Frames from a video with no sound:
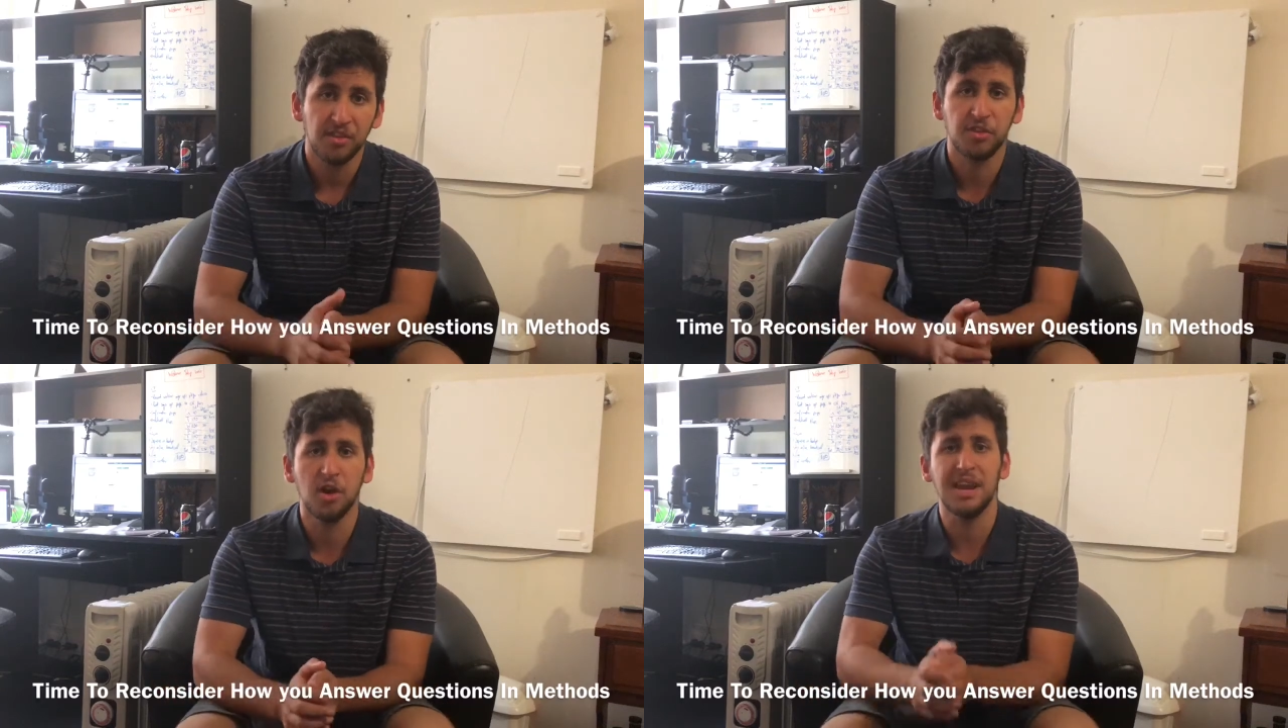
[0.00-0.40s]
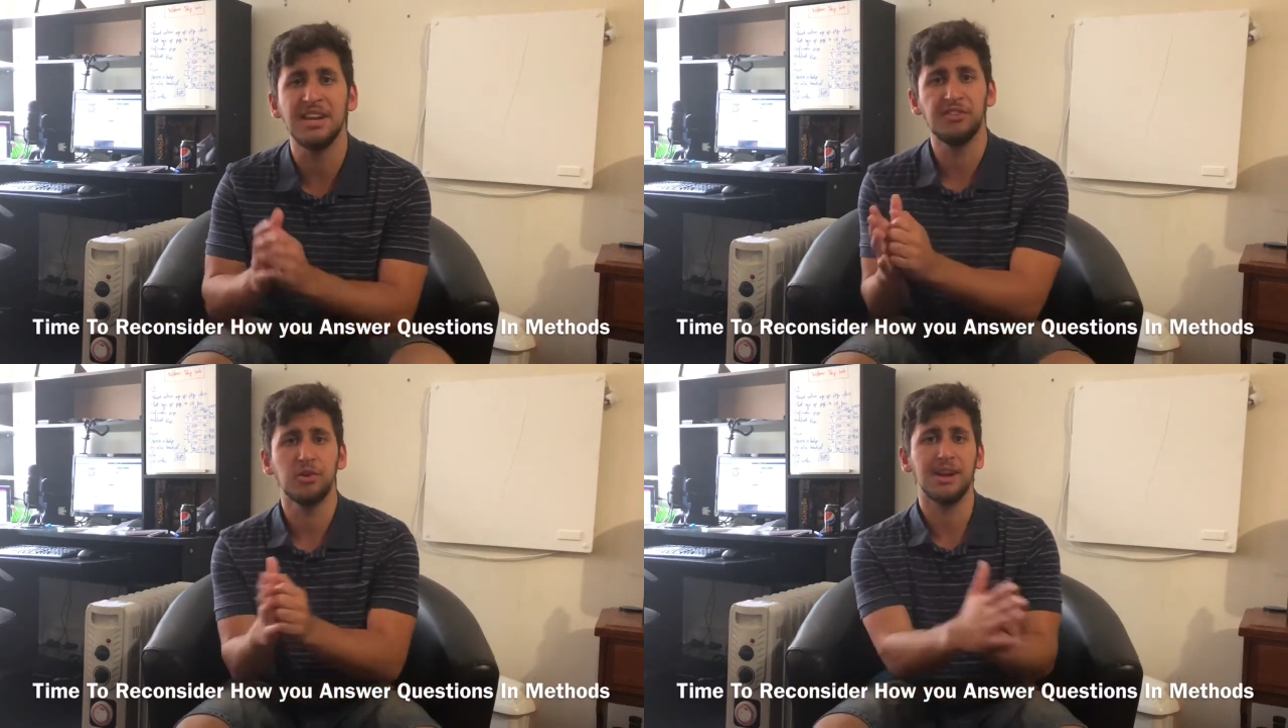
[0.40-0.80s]
So
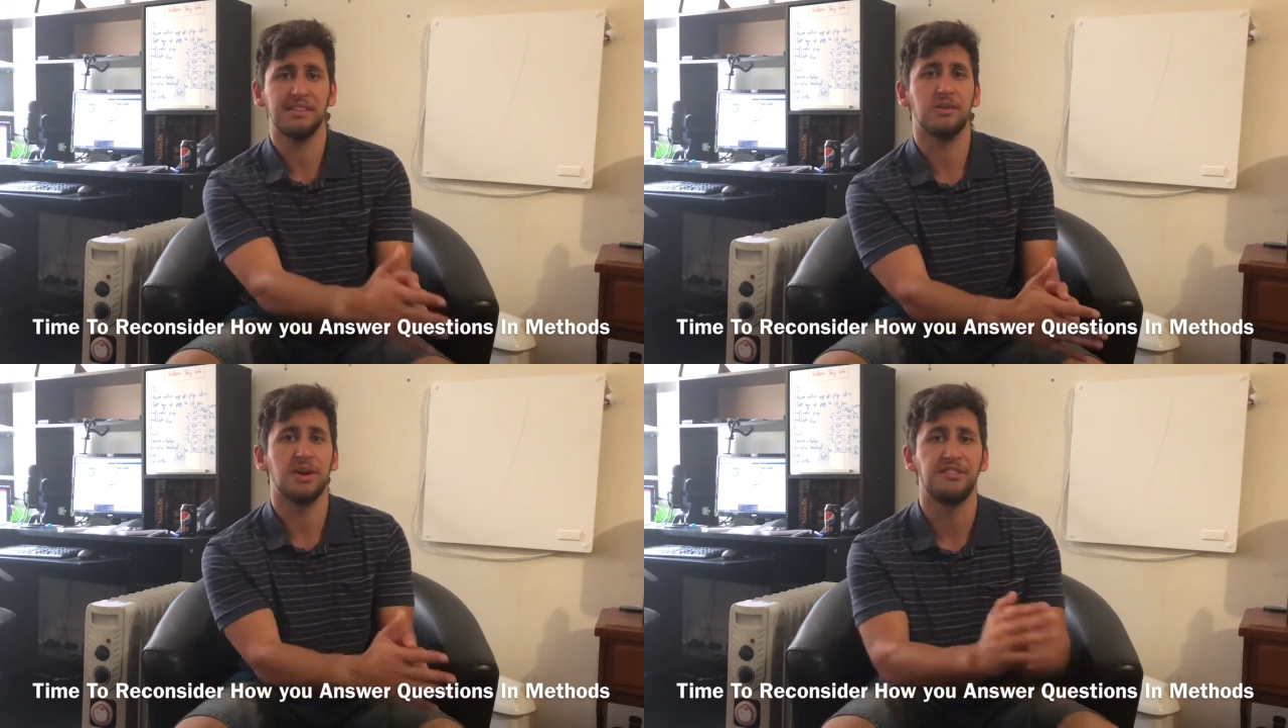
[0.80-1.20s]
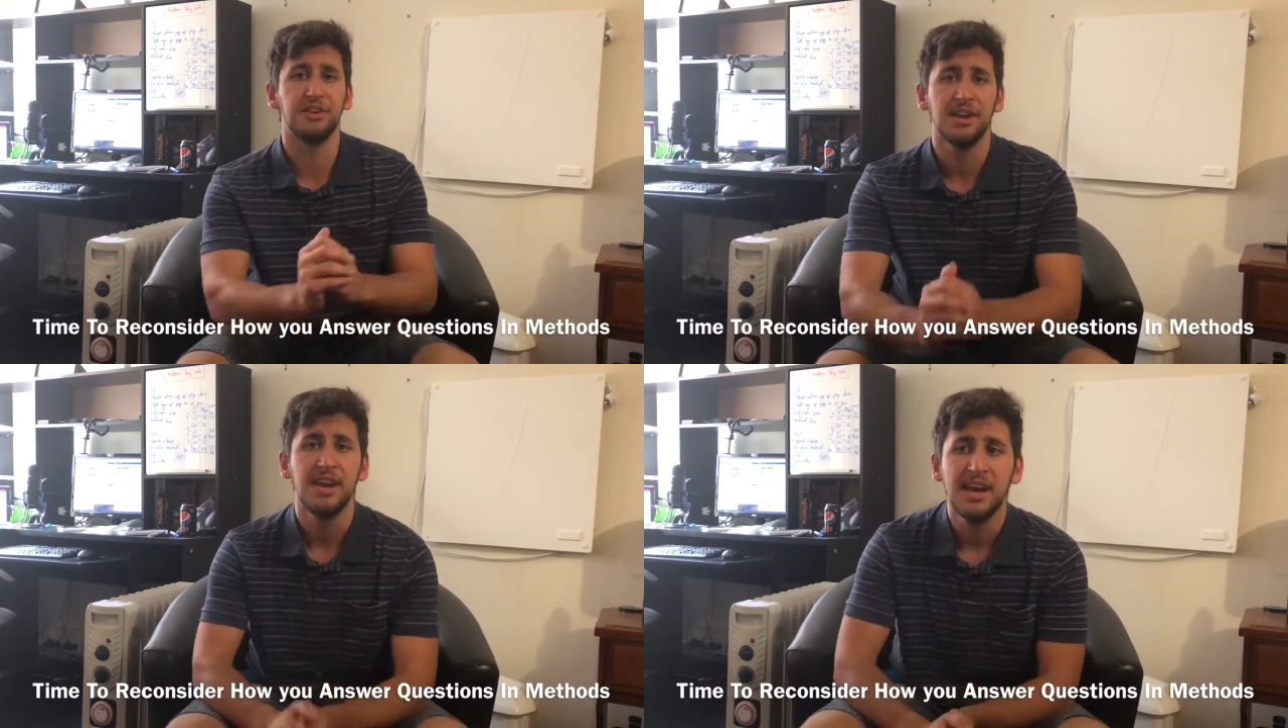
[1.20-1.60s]
in a short answer
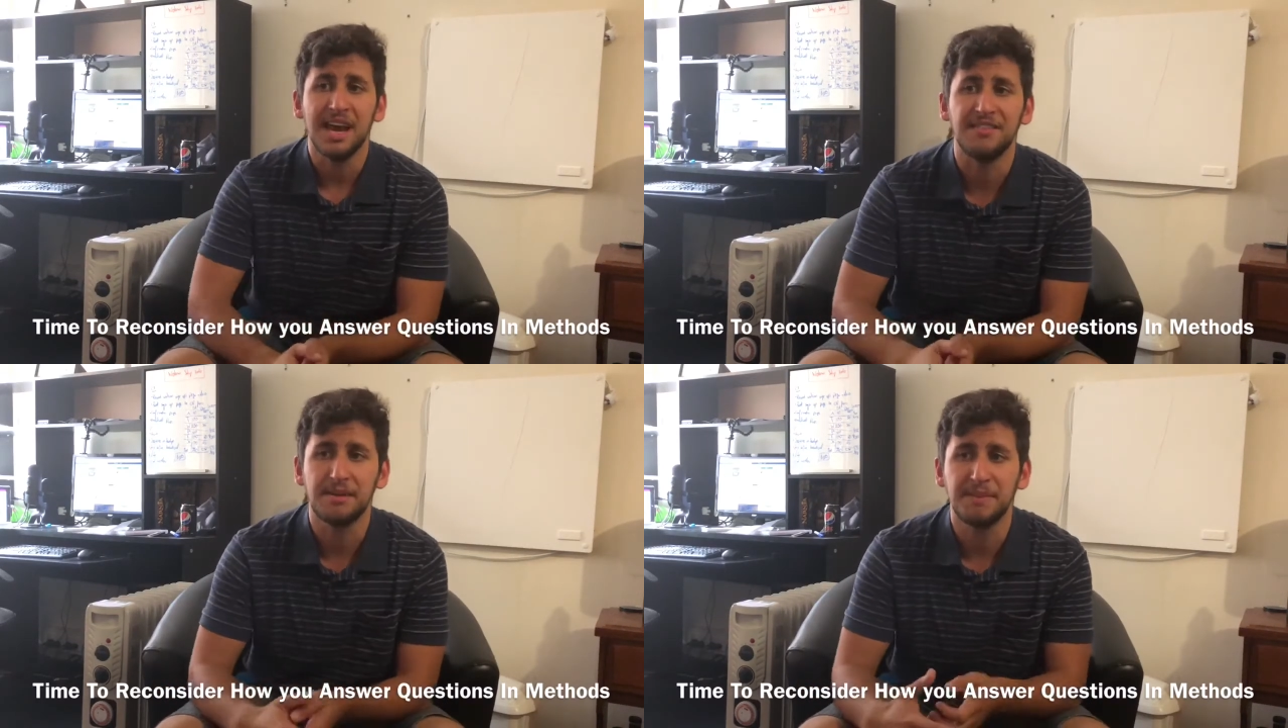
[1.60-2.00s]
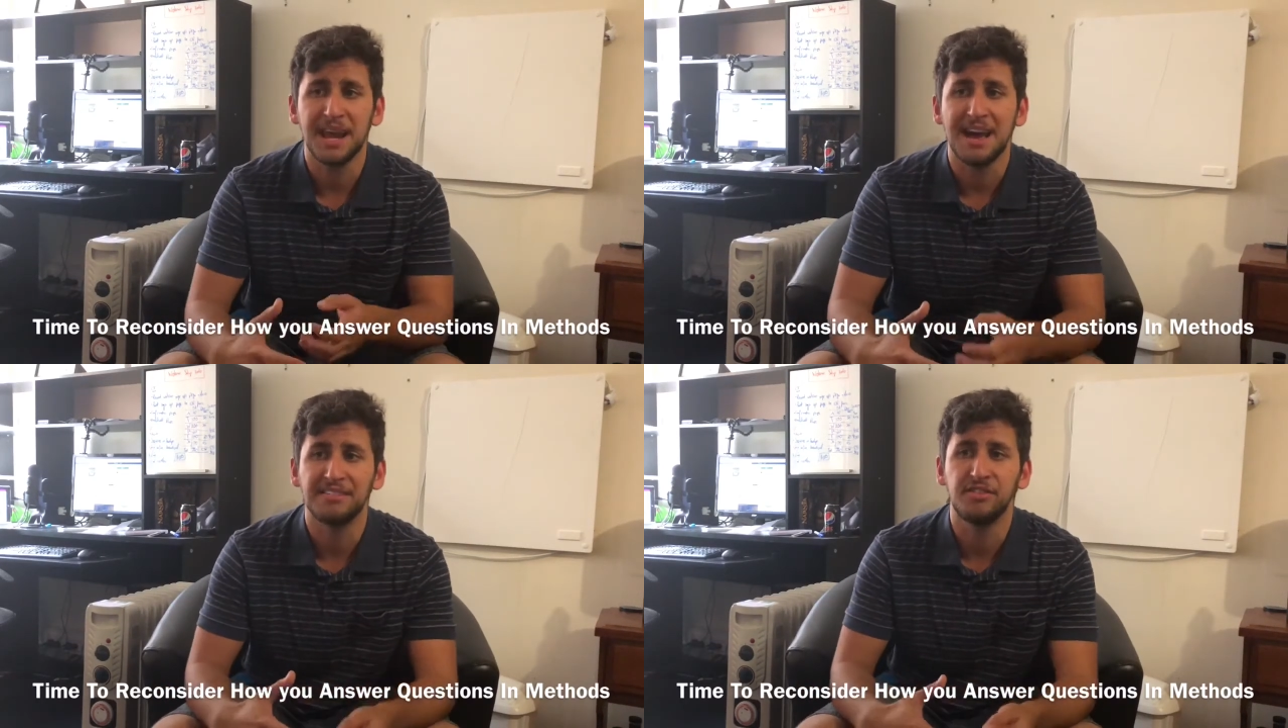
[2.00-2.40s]
question, if
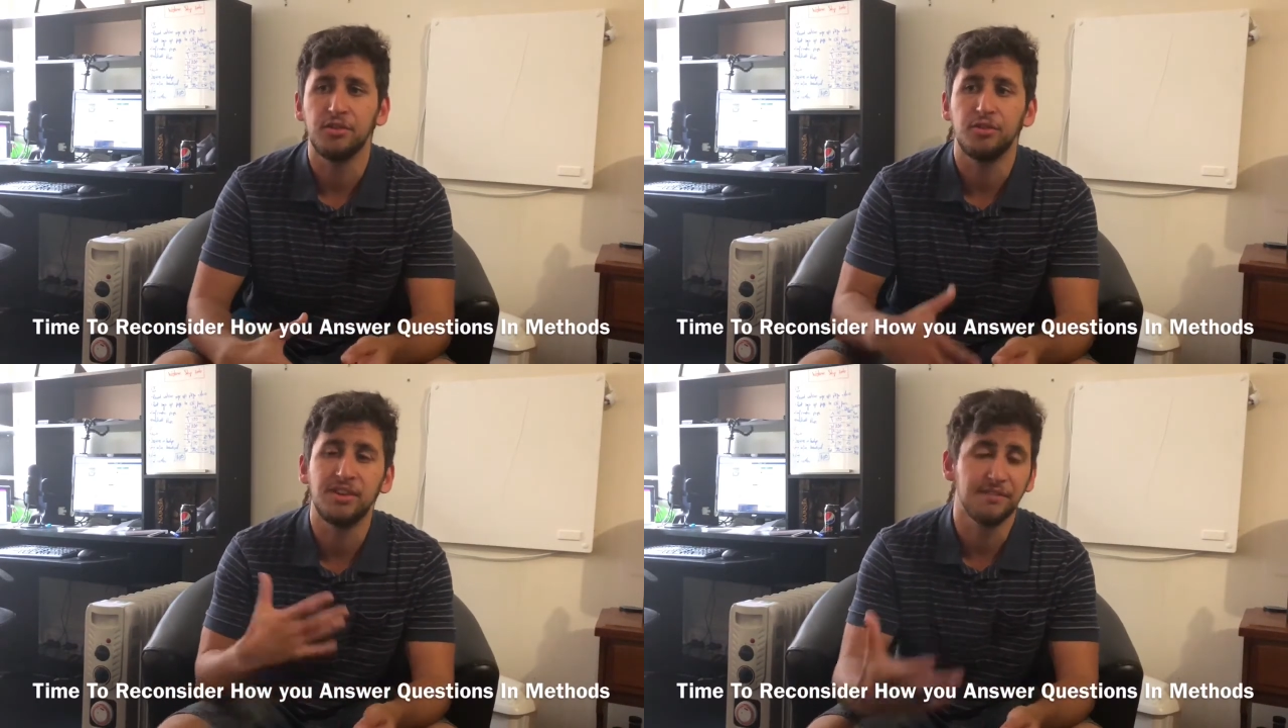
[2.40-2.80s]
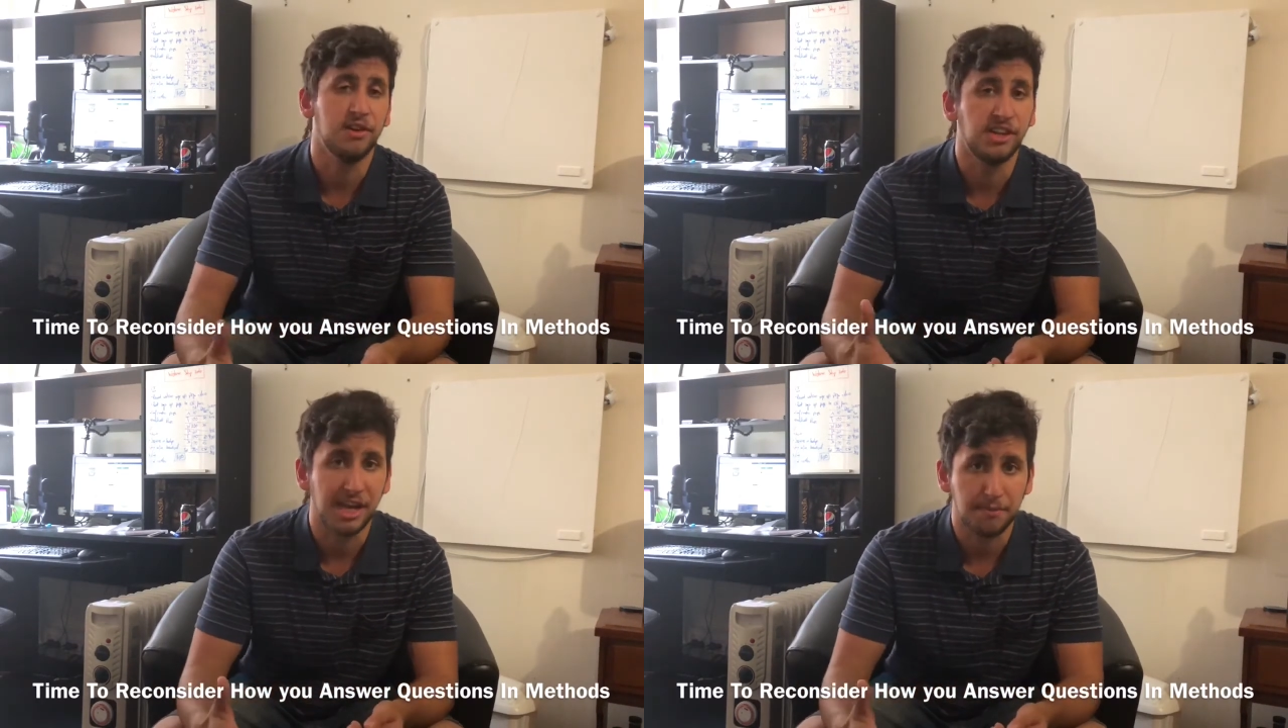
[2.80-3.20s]
something asks you to
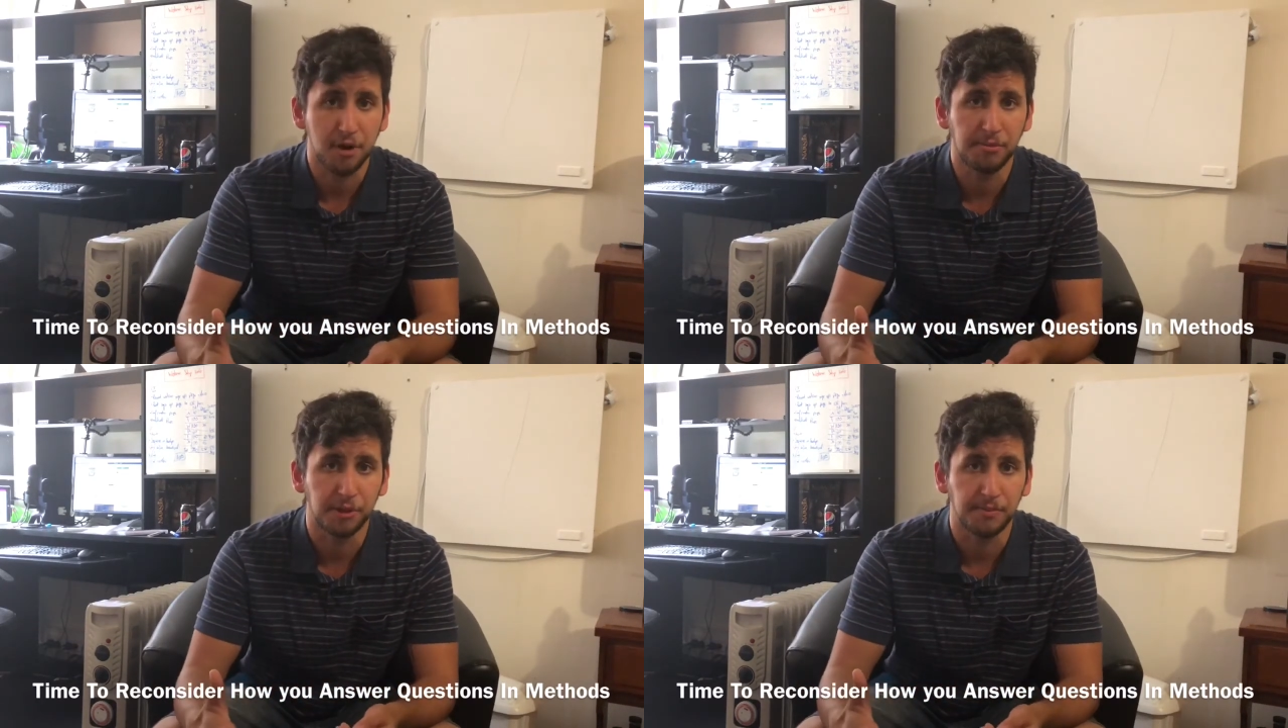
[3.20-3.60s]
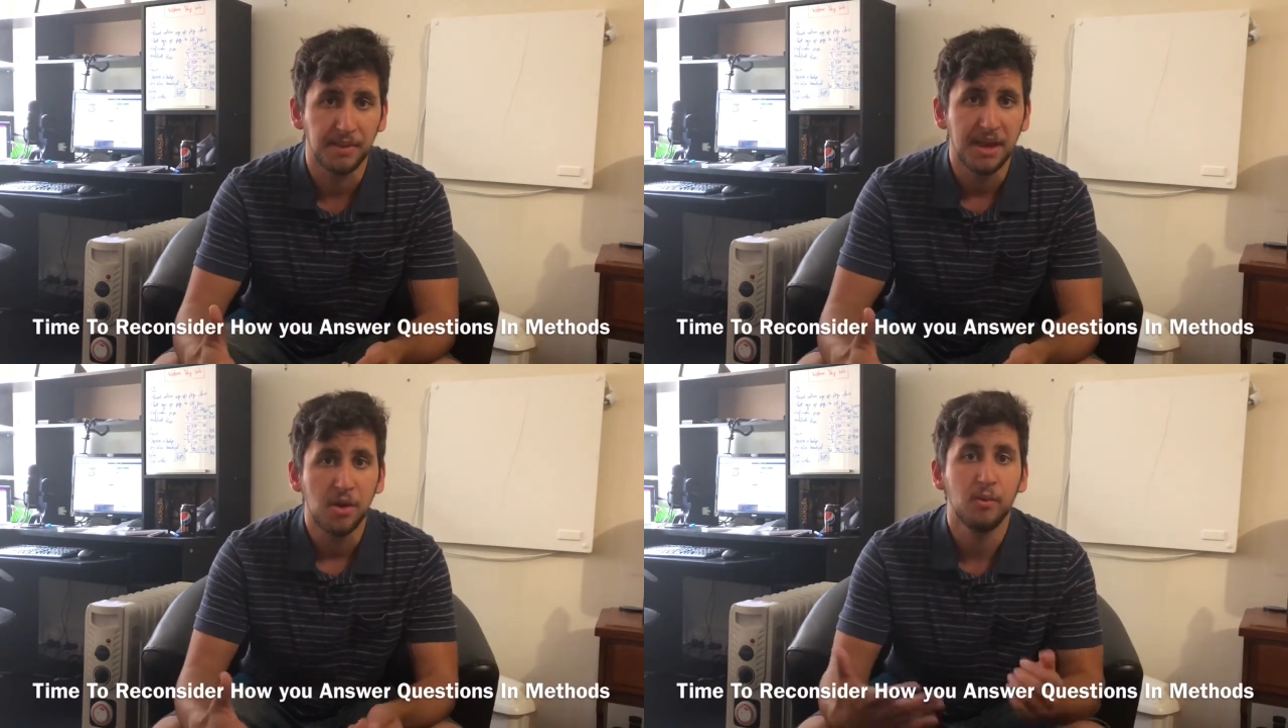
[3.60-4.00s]
differentiate a problem,